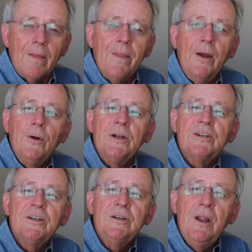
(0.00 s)
There
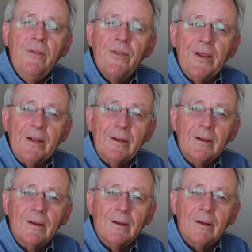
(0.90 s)
is nothing
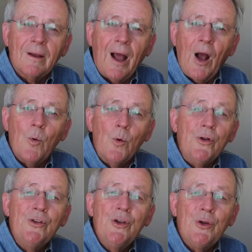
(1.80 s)
I
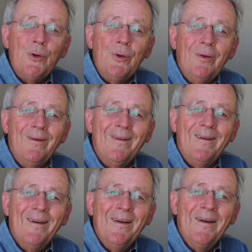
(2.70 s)
wouldn't do
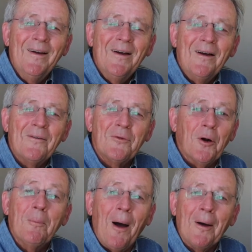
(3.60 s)
for
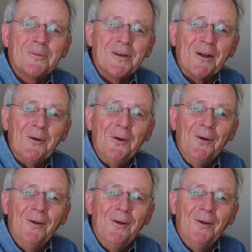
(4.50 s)
a Popsicle.